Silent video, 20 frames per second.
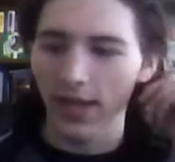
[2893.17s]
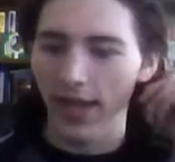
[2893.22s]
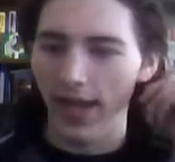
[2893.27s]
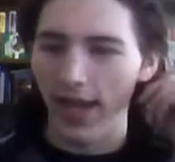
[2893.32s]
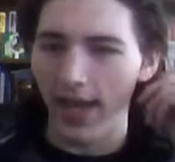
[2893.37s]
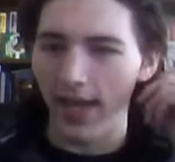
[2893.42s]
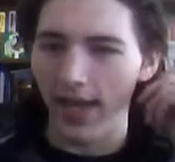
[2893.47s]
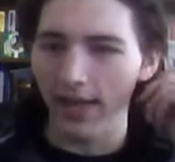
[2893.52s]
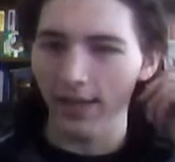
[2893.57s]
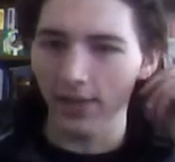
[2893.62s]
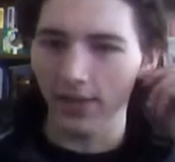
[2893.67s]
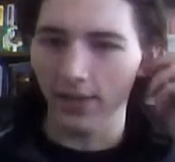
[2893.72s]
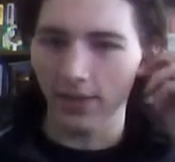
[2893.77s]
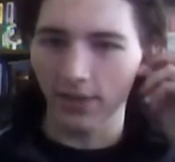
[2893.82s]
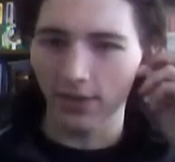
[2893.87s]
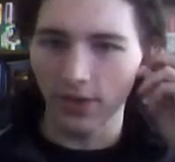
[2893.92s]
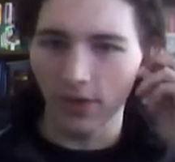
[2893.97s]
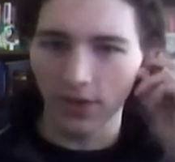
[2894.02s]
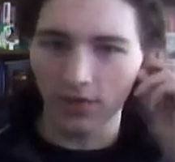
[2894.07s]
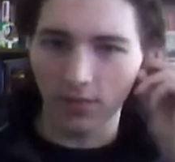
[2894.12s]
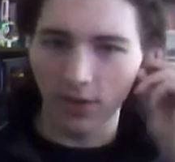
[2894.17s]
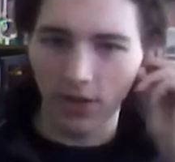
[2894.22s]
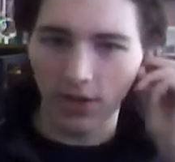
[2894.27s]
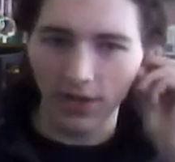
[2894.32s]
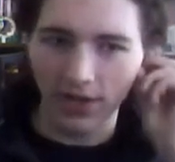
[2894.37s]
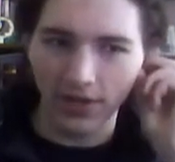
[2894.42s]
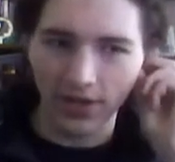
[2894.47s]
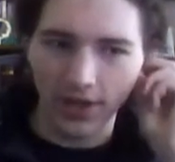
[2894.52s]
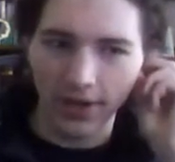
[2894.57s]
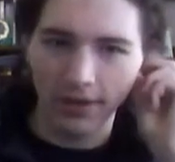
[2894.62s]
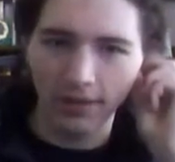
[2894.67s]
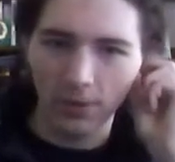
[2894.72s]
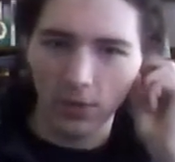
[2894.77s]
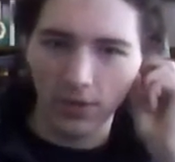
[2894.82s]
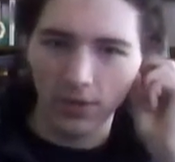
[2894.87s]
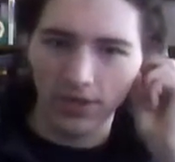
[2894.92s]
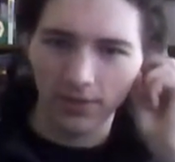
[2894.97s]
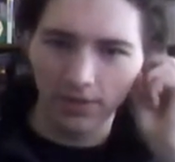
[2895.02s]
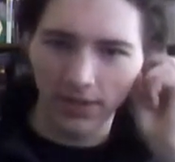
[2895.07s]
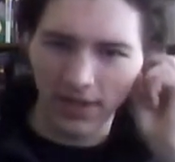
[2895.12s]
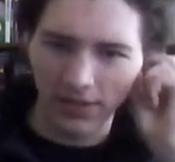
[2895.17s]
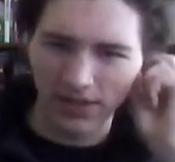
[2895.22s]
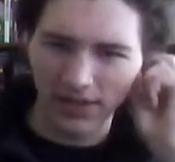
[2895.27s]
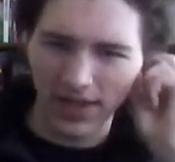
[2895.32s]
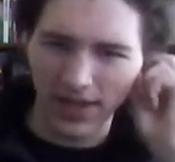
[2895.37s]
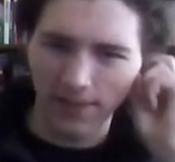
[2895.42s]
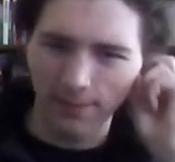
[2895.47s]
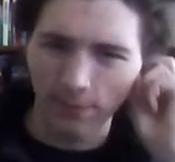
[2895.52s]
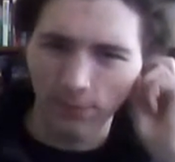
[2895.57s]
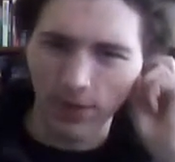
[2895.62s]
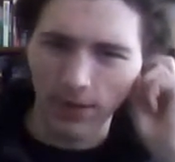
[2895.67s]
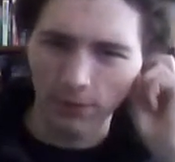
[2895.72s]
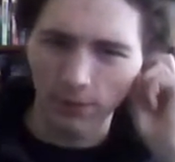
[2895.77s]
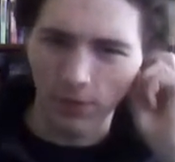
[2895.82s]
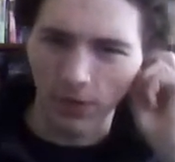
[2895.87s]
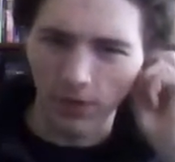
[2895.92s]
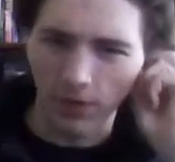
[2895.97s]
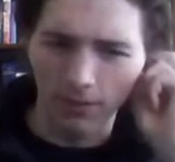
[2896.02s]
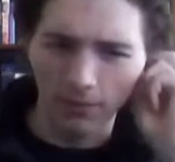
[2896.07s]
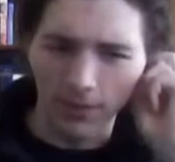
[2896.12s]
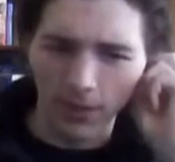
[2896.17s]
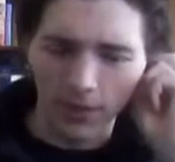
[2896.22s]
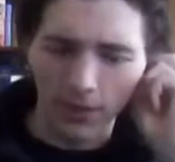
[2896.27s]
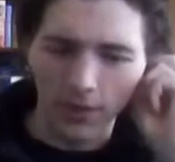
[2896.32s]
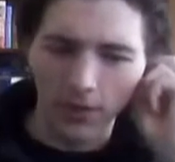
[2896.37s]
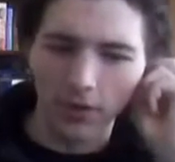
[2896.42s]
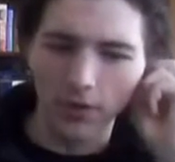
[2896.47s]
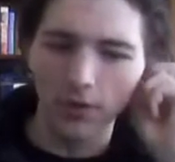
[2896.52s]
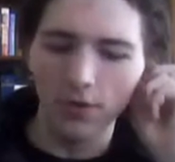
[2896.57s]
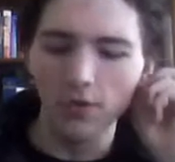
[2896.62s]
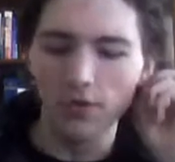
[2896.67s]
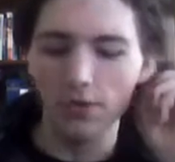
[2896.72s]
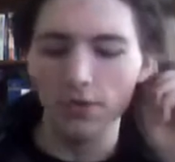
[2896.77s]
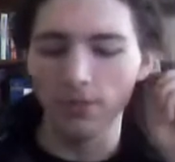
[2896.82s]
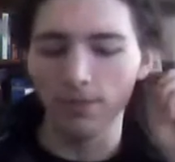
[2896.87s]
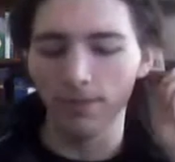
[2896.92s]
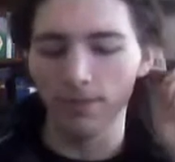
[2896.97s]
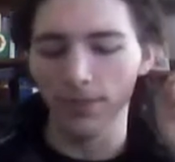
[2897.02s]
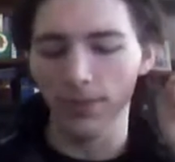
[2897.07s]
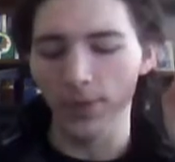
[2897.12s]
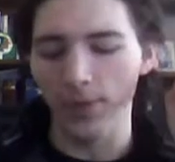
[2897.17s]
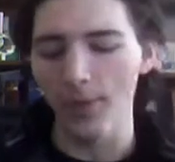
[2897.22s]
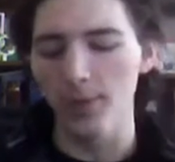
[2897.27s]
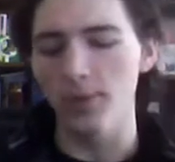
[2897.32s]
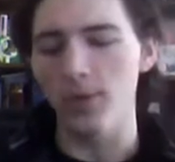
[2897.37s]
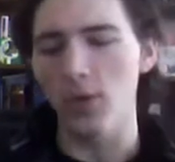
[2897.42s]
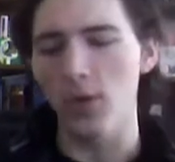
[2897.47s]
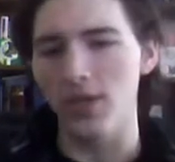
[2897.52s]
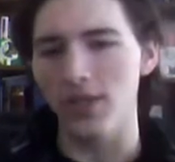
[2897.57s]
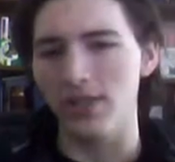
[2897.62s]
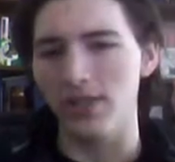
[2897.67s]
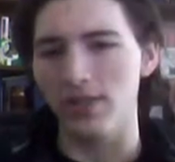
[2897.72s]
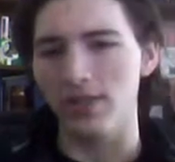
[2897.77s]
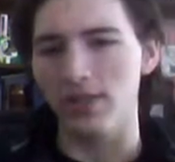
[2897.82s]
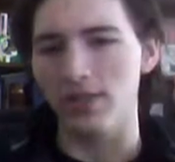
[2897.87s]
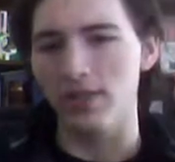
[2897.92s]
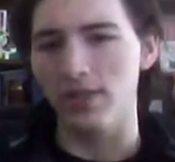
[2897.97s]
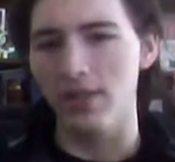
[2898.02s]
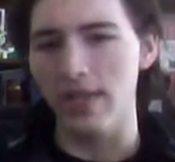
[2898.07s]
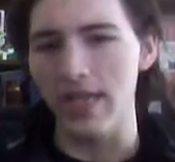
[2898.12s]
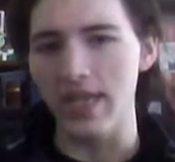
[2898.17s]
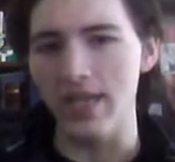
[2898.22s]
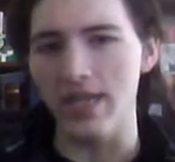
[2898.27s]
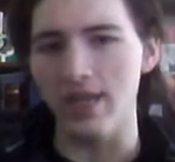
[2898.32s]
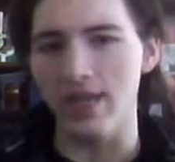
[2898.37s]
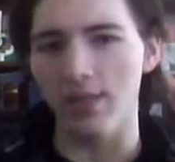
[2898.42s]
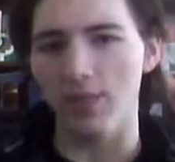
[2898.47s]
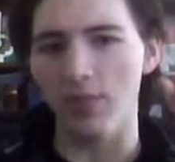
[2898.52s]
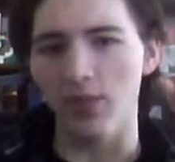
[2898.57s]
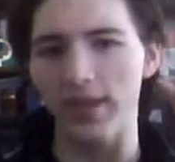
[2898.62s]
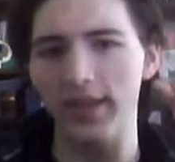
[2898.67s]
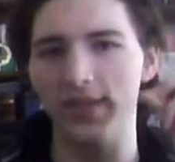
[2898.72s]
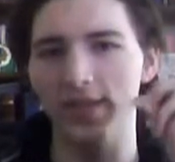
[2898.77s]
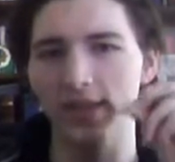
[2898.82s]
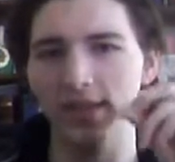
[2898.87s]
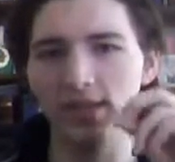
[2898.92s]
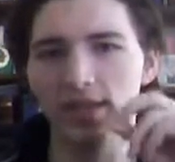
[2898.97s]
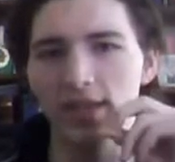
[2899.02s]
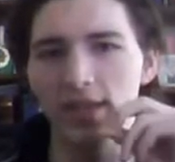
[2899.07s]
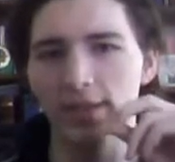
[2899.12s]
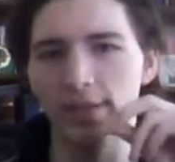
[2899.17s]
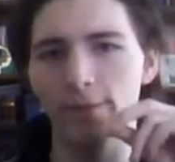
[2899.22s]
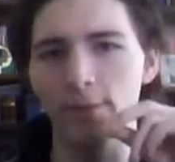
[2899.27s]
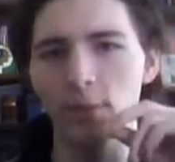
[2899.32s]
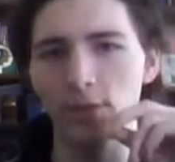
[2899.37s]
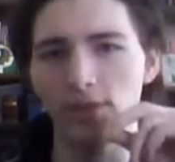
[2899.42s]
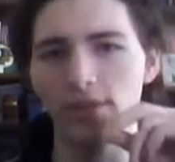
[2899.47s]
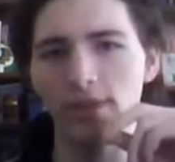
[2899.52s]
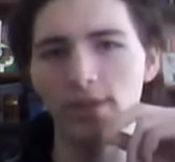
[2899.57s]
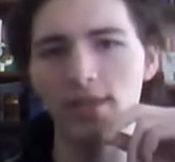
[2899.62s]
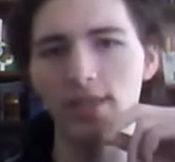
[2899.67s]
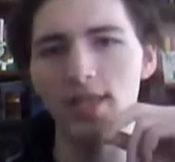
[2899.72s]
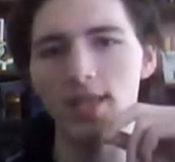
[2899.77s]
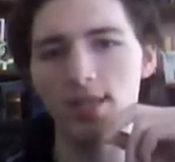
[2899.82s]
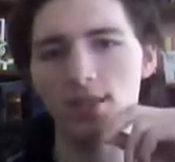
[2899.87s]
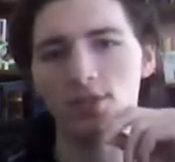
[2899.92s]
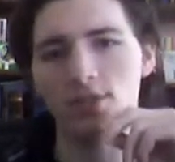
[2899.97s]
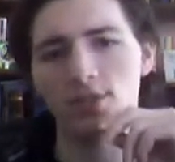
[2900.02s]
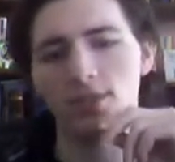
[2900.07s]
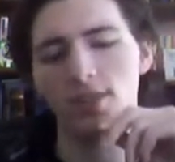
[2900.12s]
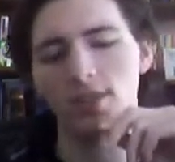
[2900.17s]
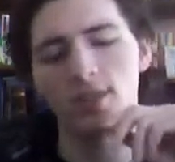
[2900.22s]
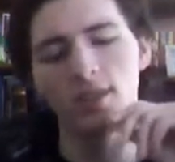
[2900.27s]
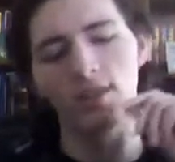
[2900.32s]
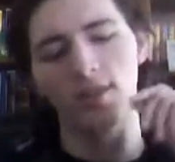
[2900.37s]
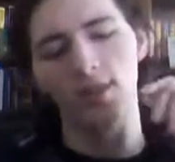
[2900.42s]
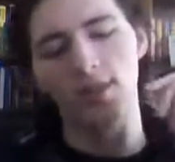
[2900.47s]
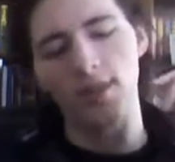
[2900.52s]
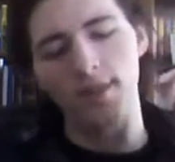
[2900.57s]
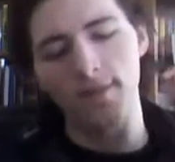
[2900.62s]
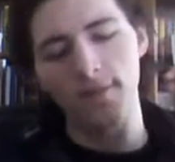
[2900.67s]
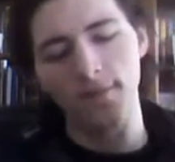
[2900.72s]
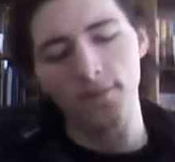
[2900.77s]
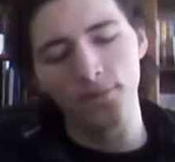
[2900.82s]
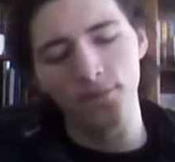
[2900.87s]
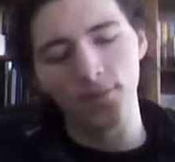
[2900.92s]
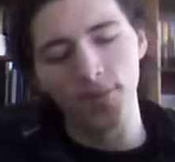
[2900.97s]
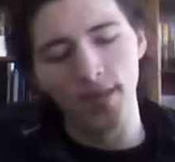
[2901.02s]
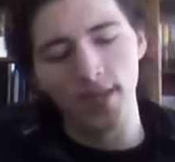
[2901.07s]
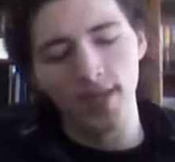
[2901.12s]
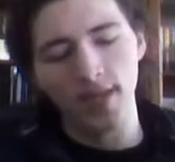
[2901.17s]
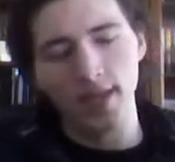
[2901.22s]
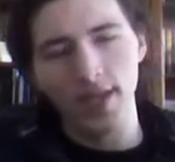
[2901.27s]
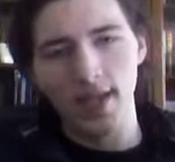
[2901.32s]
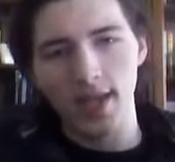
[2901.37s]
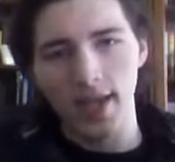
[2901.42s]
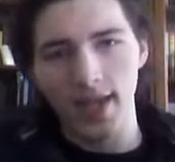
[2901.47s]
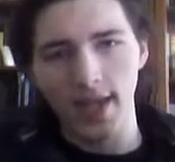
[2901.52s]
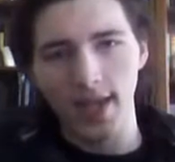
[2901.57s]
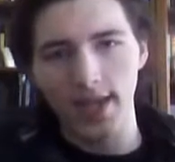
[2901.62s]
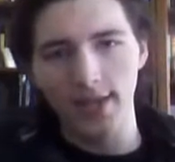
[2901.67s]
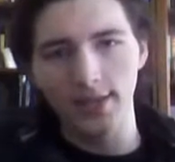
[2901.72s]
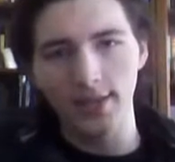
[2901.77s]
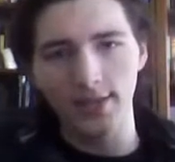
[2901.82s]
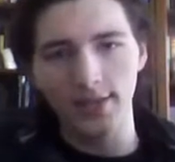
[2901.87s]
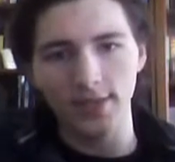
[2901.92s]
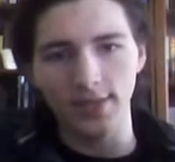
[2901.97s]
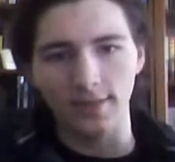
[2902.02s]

and Darth Maul is now voiced by Sam Witwer, who voiced the apprentice in The Force Unleashed. And